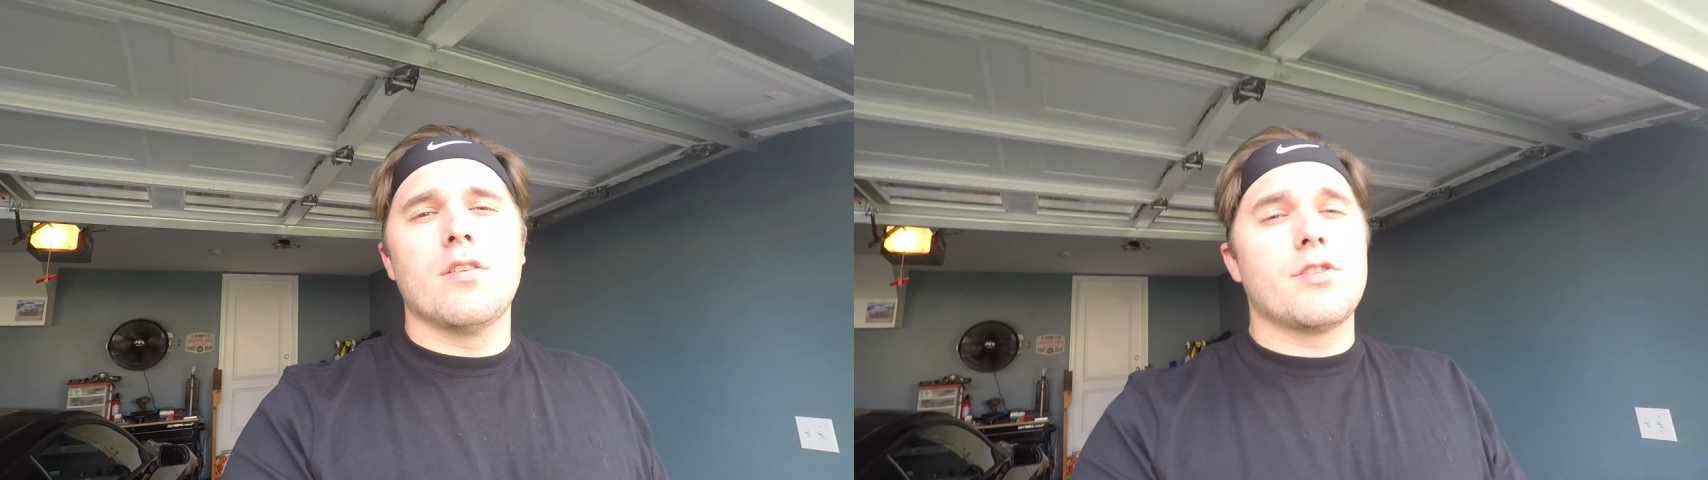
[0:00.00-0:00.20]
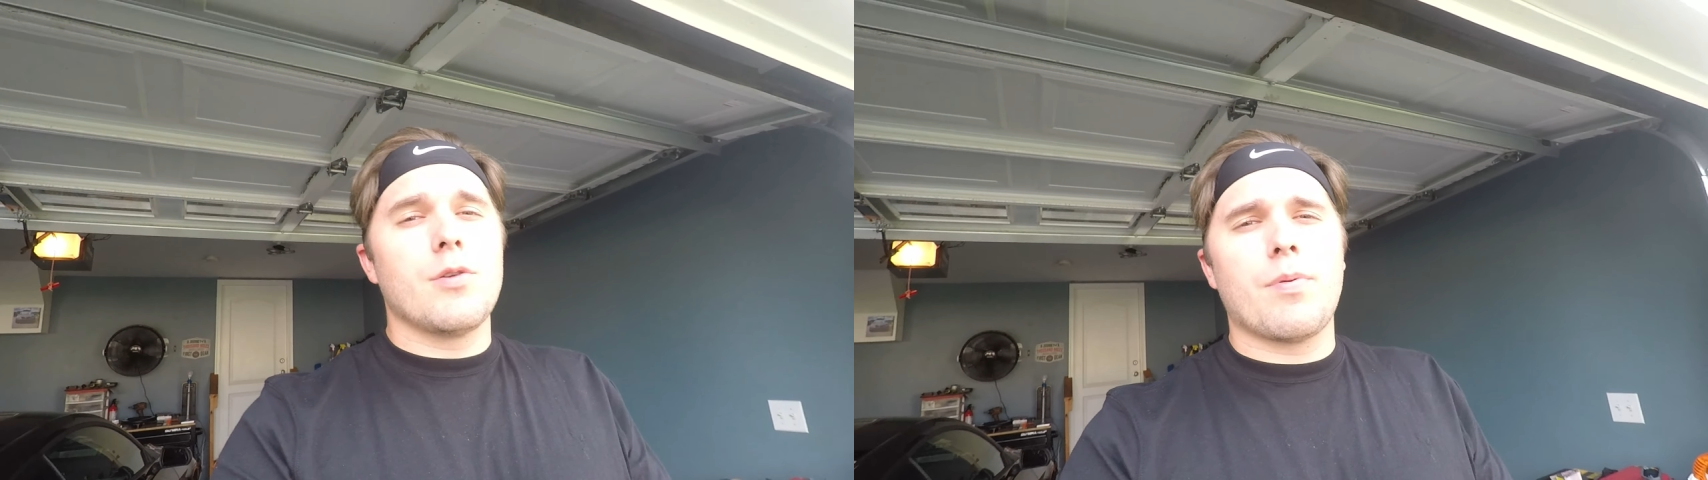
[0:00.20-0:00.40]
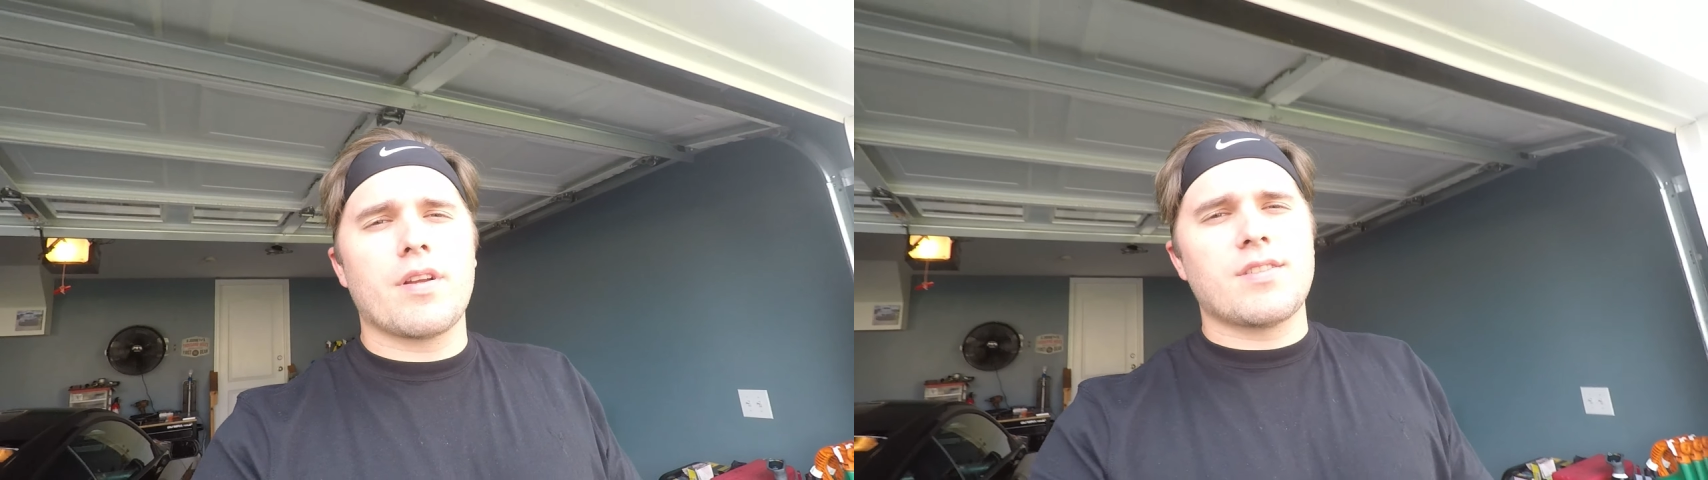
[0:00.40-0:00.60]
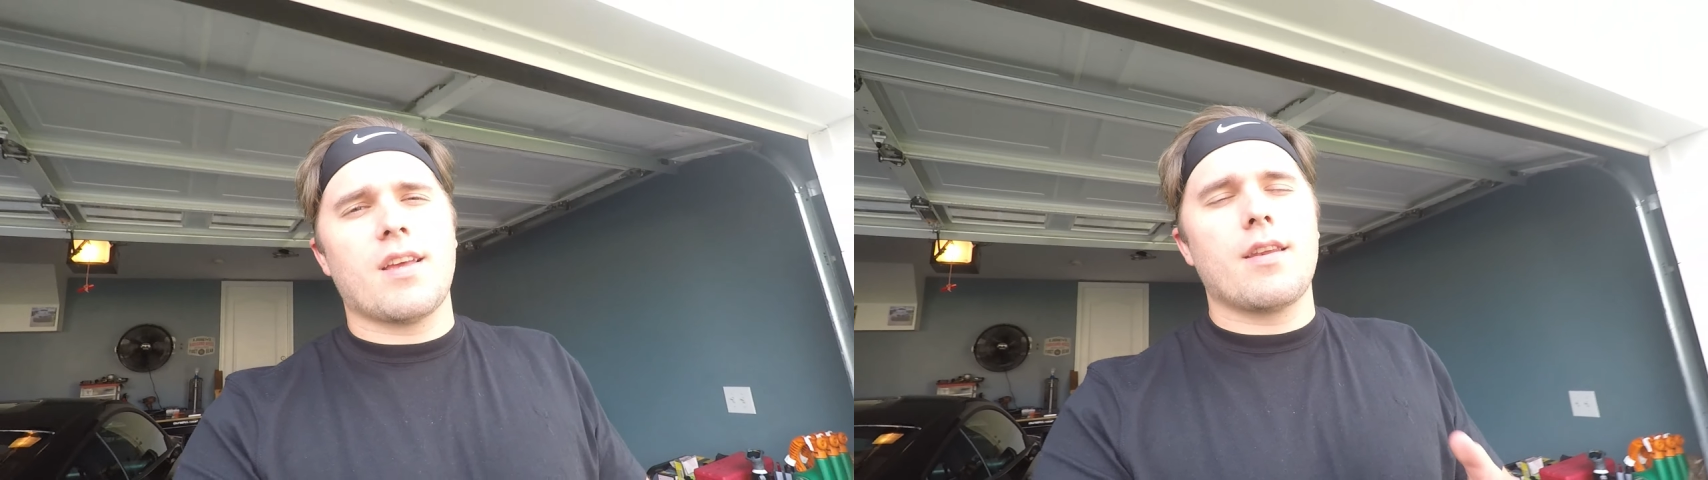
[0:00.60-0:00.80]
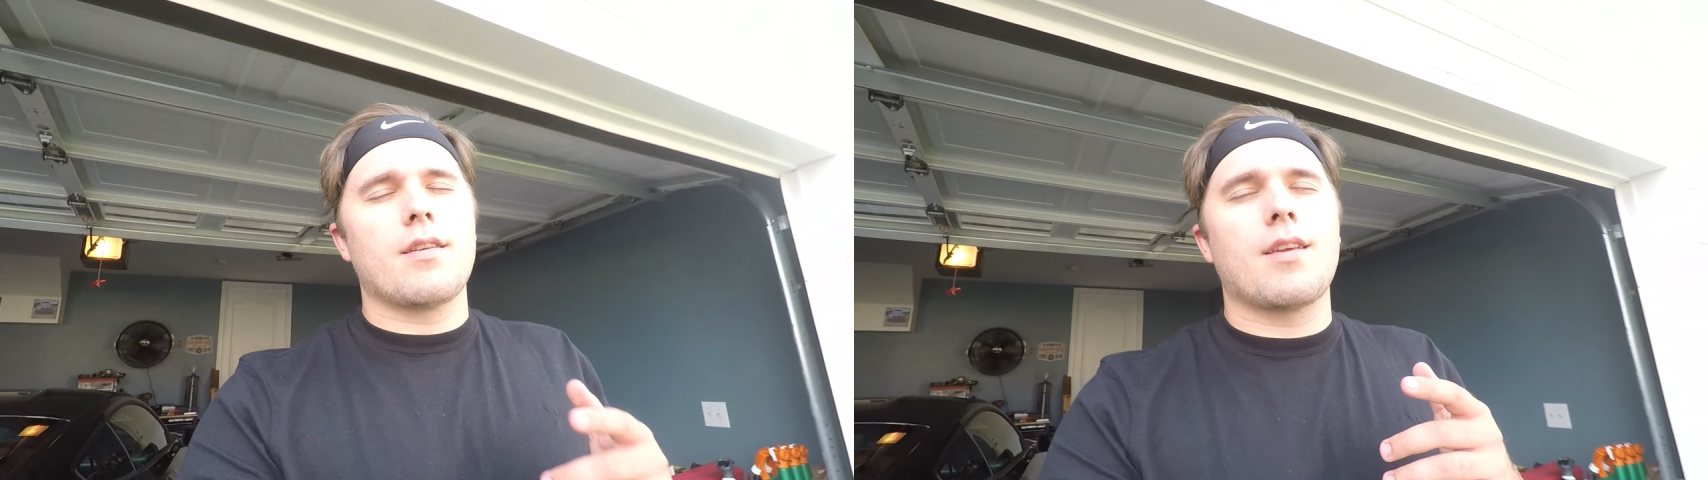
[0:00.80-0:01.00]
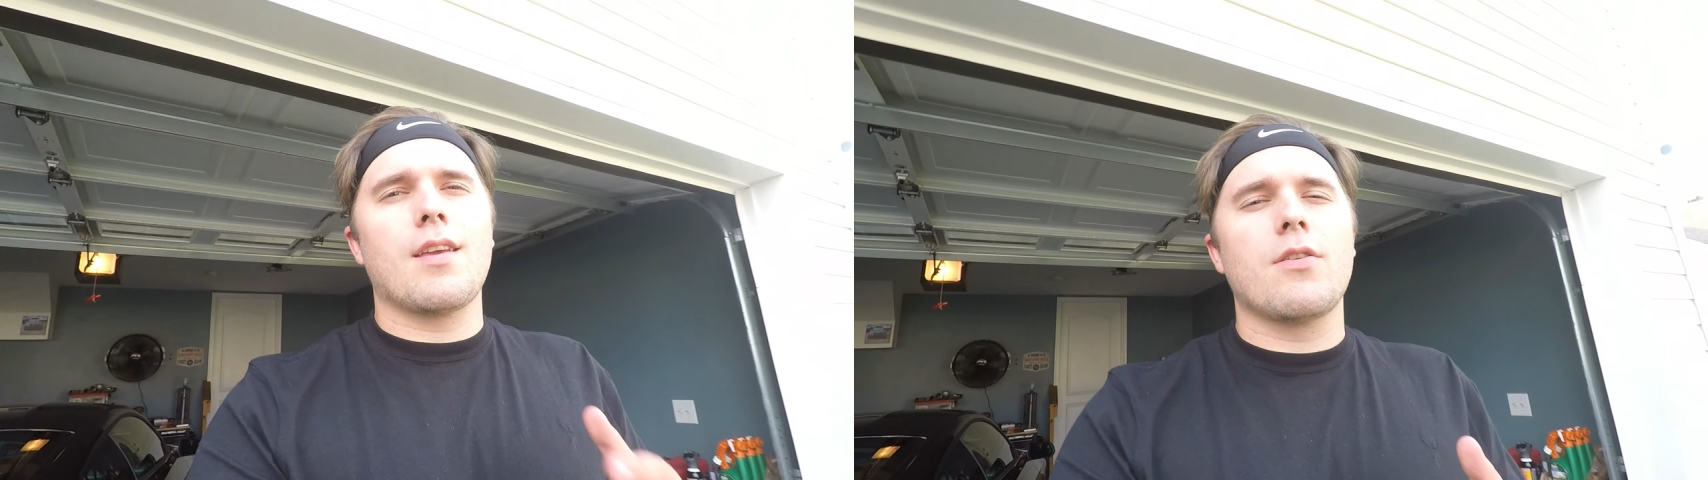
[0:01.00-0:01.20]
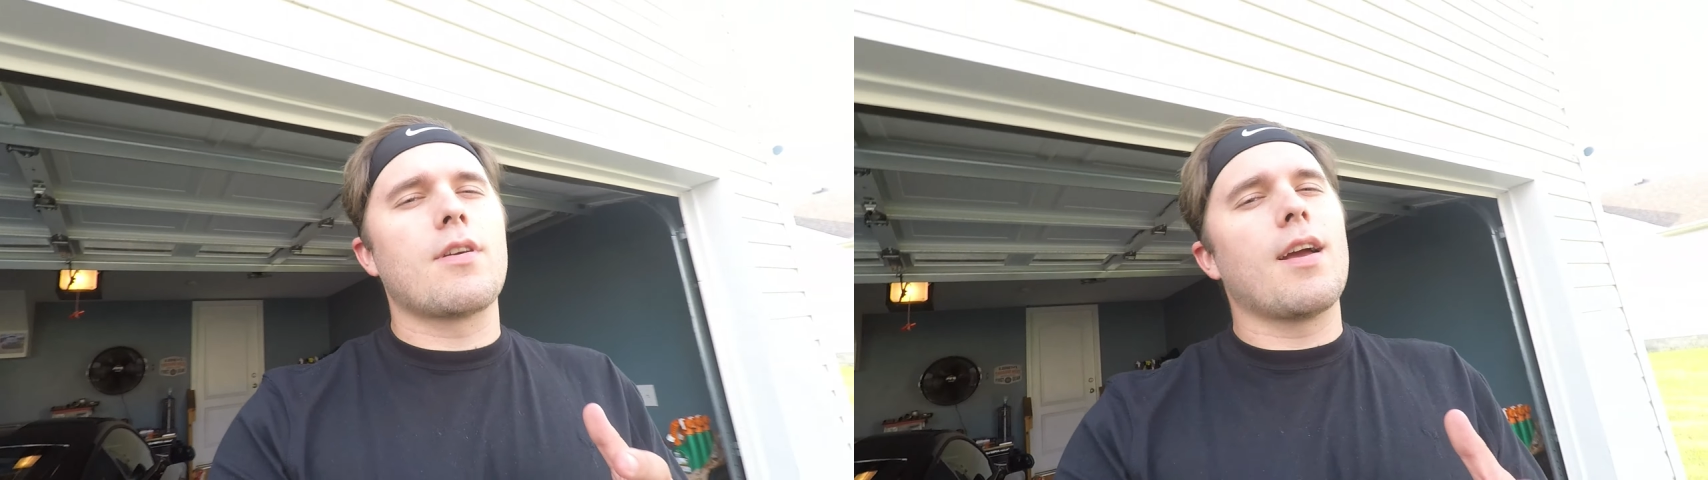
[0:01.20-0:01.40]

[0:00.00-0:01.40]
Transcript: Super excited to get you